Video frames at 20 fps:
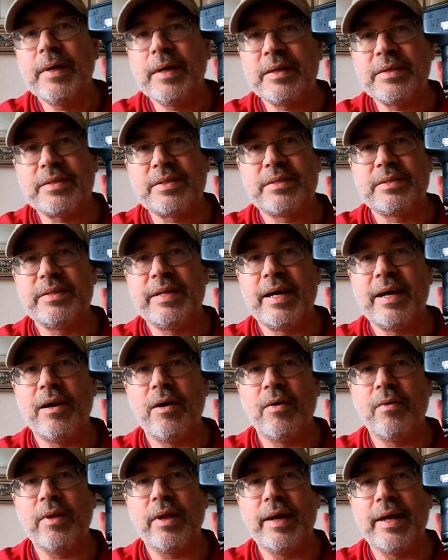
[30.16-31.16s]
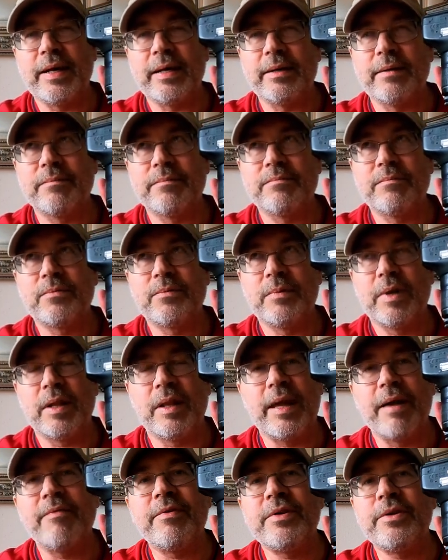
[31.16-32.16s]
It's now like
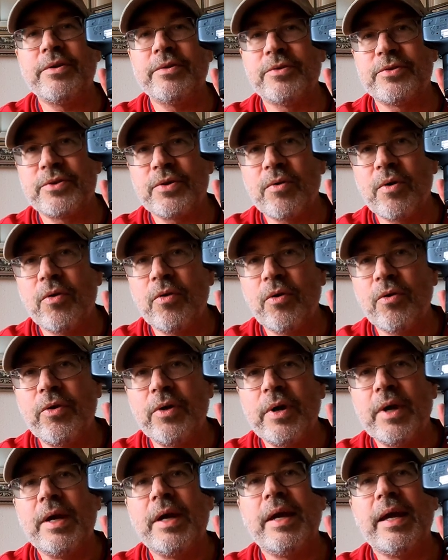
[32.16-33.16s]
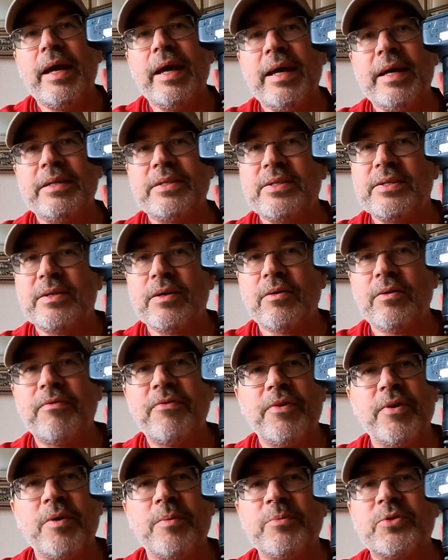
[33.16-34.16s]
eleven years old and still
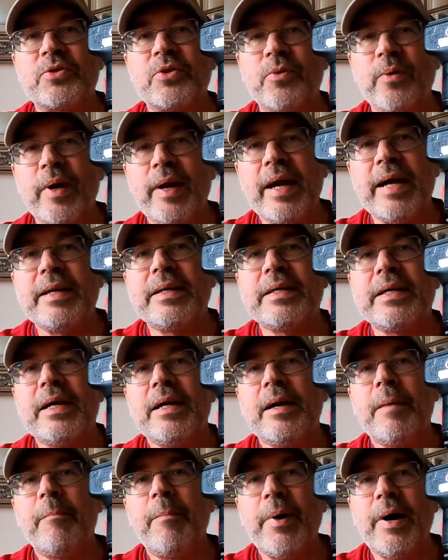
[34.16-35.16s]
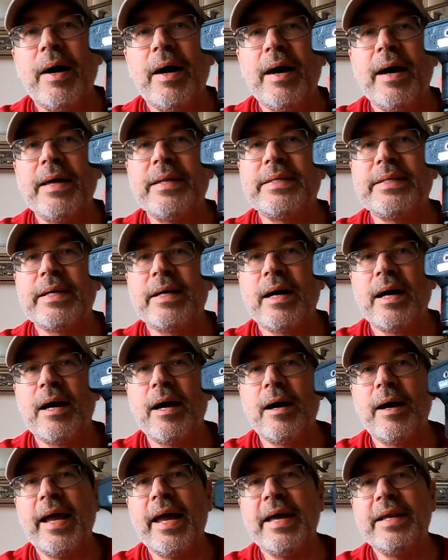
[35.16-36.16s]
films great, but uh,
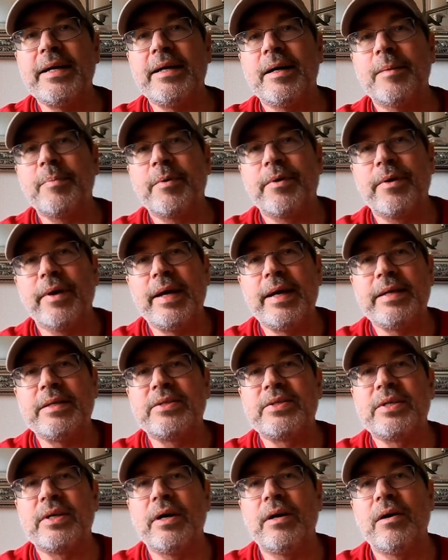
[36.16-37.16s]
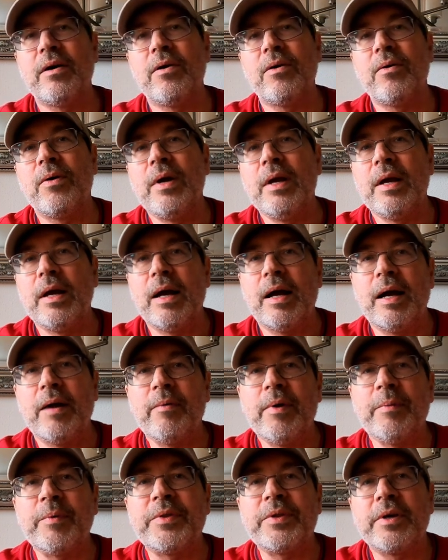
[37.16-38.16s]
I had to upgrade, so I
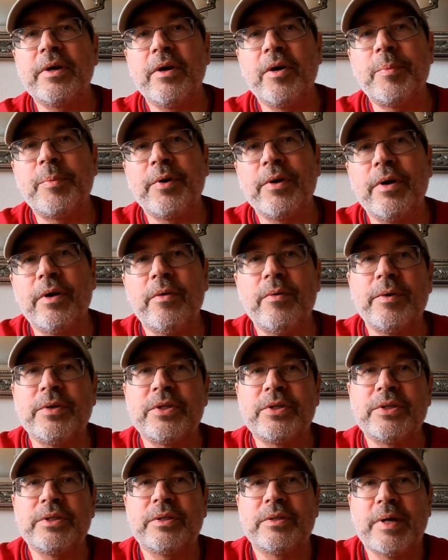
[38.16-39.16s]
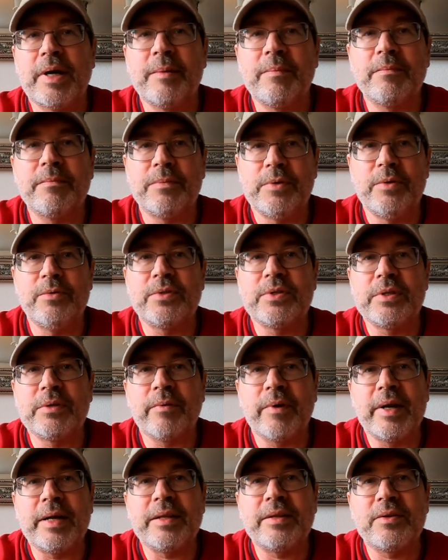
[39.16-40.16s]
went with the GoPro, which I'm
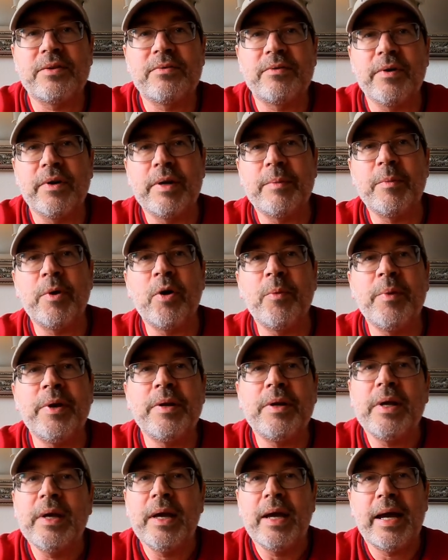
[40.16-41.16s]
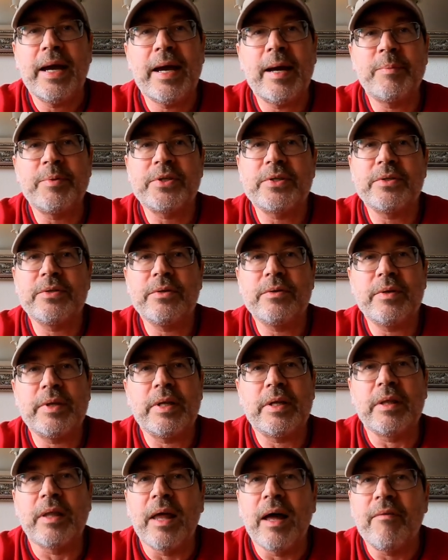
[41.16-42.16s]
using right at this very moment.
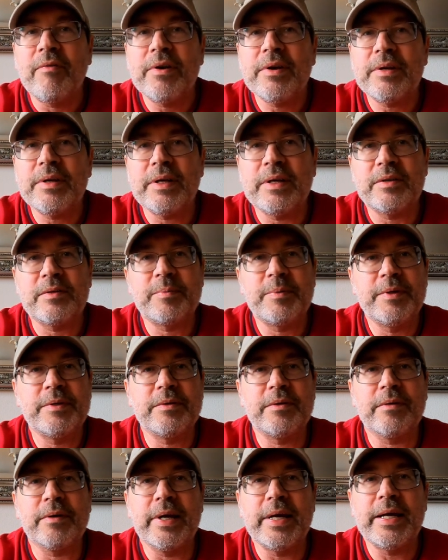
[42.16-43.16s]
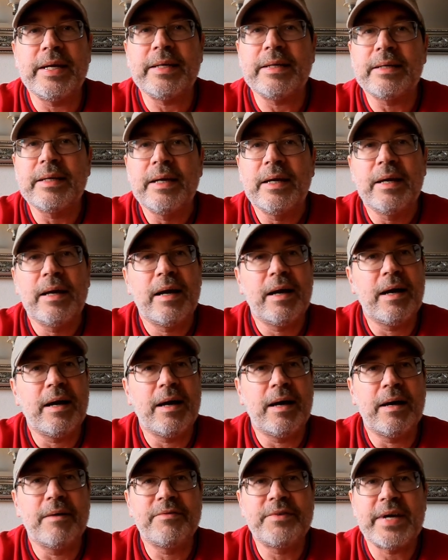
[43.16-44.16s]
Absolutely love it. It's been great.
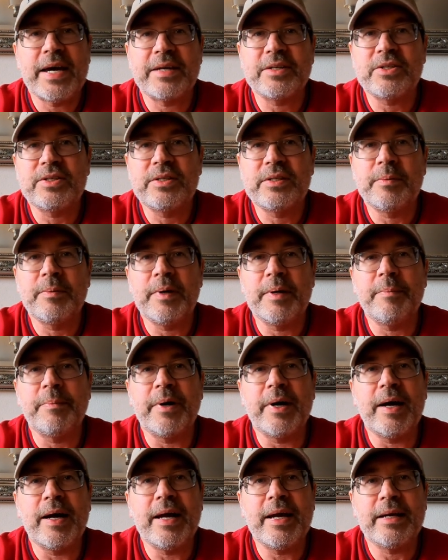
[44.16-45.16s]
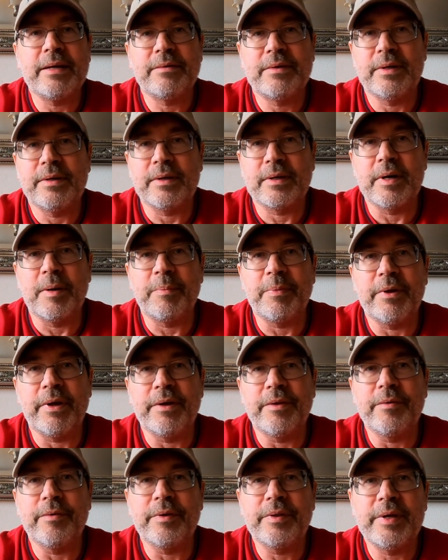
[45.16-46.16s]
Uh, I've attached it to my bike, done a couple
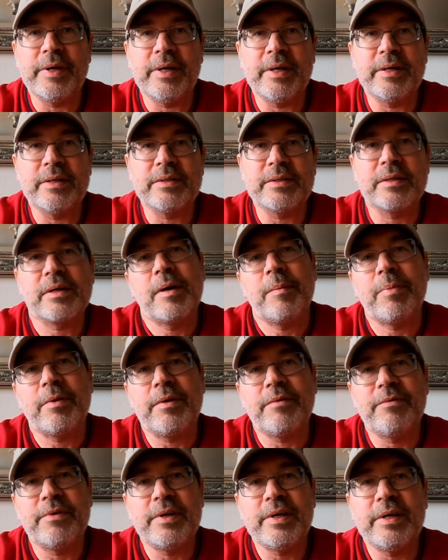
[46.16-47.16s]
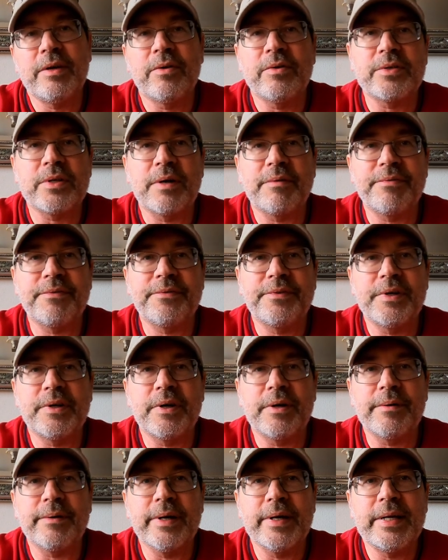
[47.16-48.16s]
other things, a couple of videos off of it
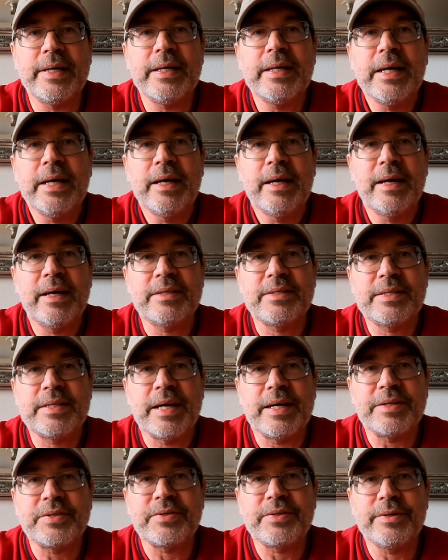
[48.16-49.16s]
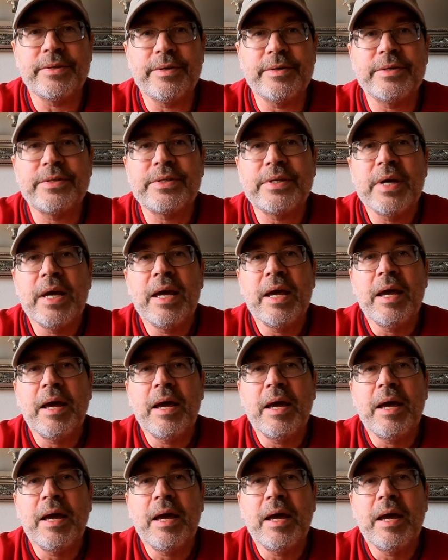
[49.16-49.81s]
already as testers.